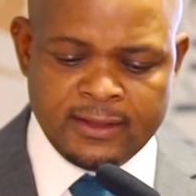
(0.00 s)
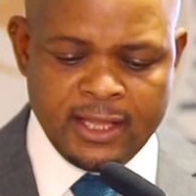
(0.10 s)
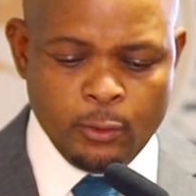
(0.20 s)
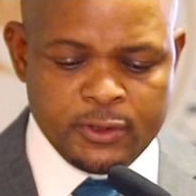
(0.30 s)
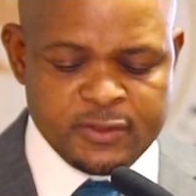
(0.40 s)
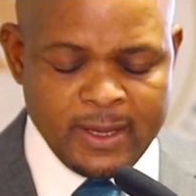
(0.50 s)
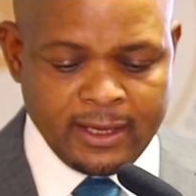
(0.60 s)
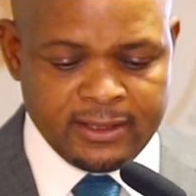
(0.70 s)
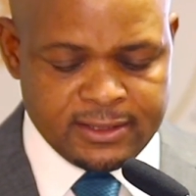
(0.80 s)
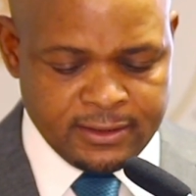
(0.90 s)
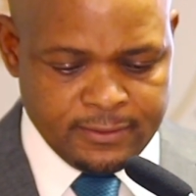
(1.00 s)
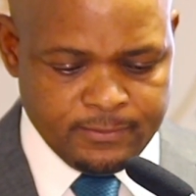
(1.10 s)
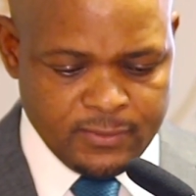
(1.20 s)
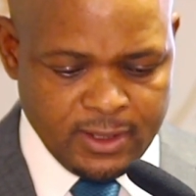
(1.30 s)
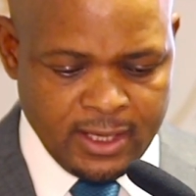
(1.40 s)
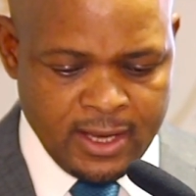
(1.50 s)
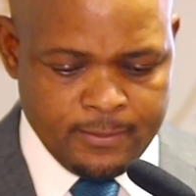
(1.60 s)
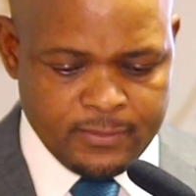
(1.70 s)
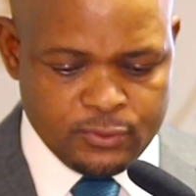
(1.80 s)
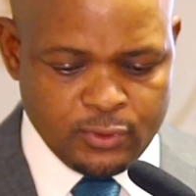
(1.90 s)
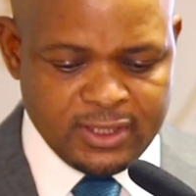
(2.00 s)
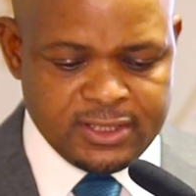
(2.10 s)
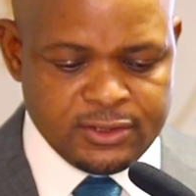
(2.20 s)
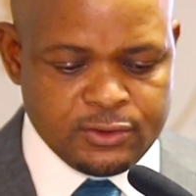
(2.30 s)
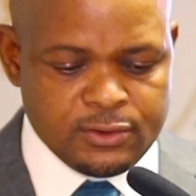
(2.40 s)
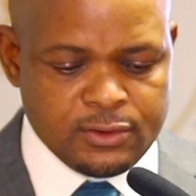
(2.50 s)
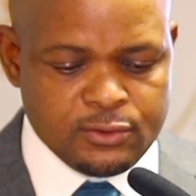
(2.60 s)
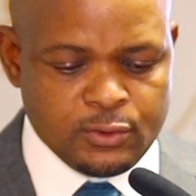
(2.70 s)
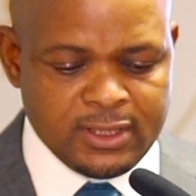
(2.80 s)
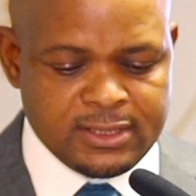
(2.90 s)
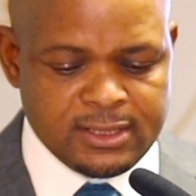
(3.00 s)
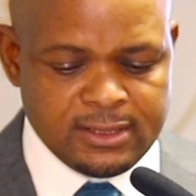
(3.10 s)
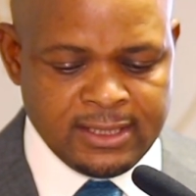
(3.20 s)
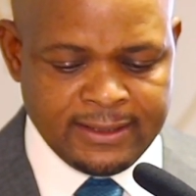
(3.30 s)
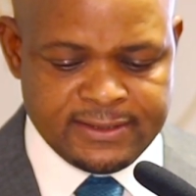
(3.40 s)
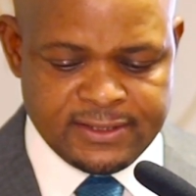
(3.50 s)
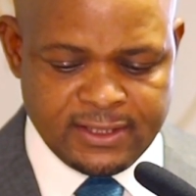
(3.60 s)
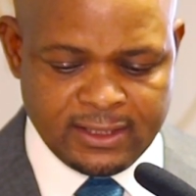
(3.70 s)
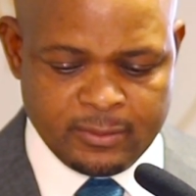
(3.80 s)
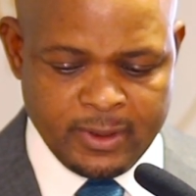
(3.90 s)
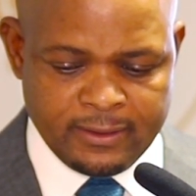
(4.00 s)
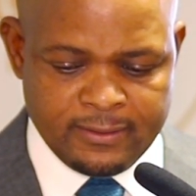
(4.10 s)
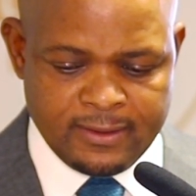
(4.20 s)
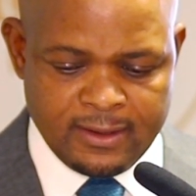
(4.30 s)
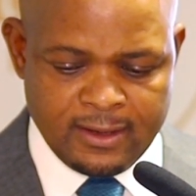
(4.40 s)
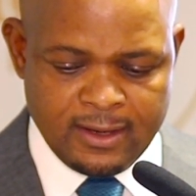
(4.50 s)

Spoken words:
The equity market in 2020, ladies and gentlemen,